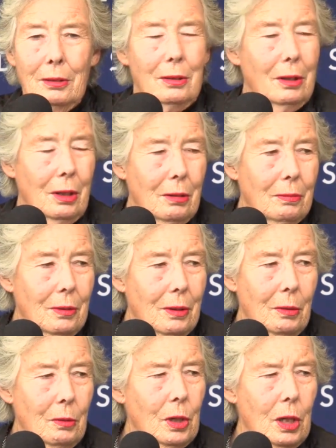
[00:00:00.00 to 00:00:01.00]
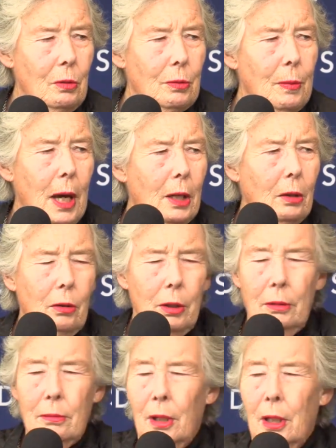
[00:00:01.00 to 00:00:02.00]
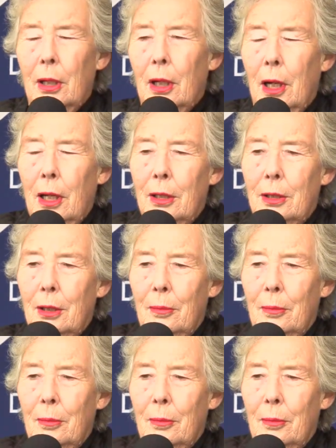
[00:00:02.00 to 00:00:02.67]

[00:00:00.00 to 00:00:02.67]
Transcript: He was mad on it, and